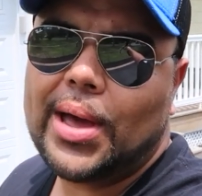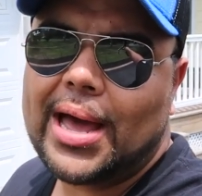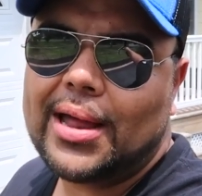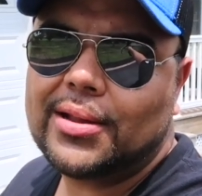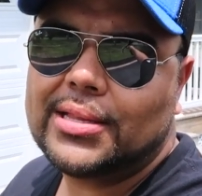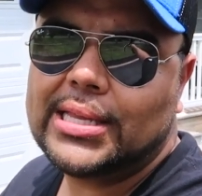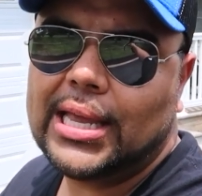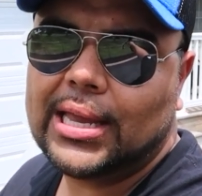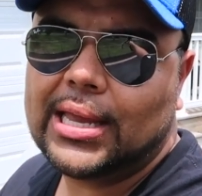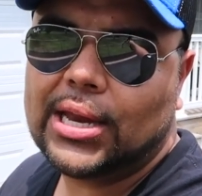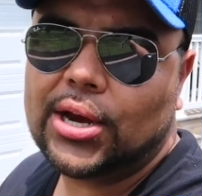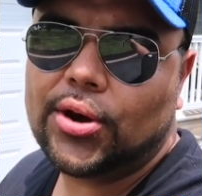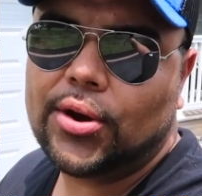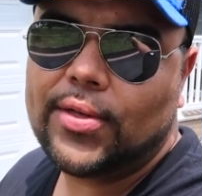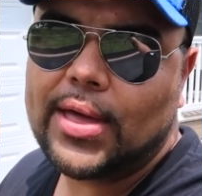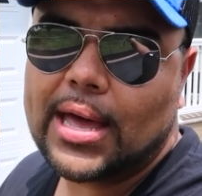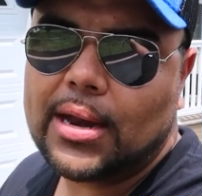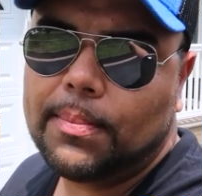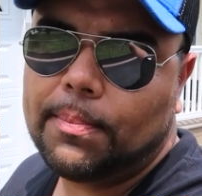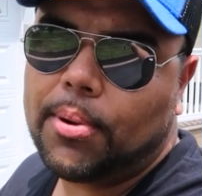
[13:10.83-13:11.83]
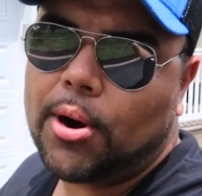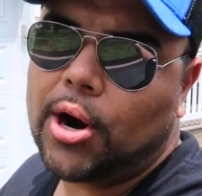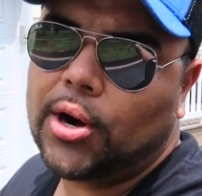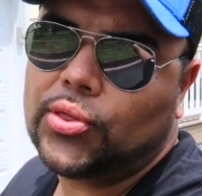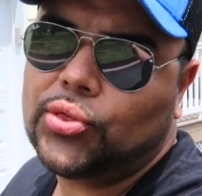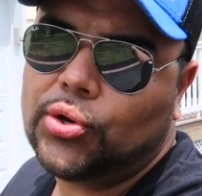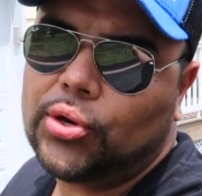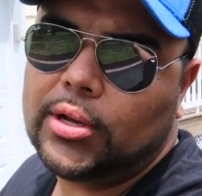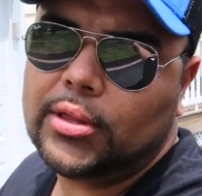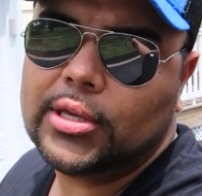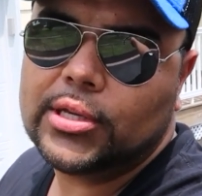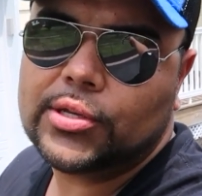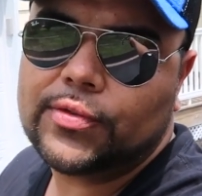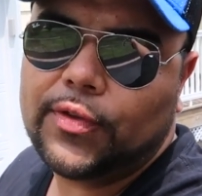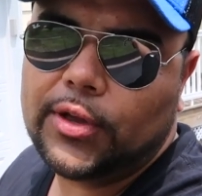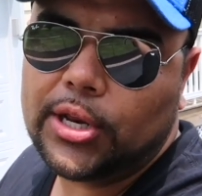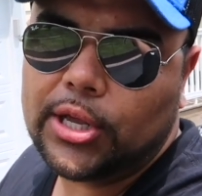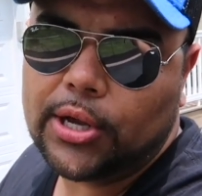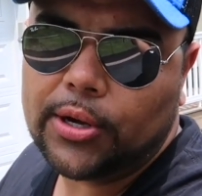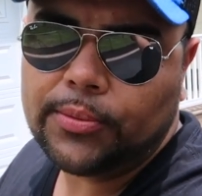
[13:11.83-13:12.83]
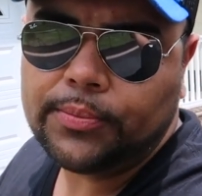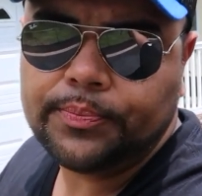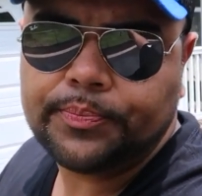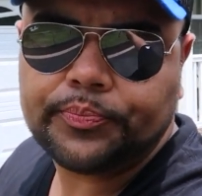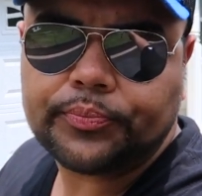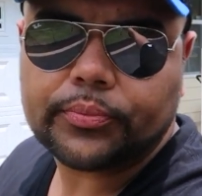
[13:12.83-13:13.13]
how to take care of that in part 3 of this video.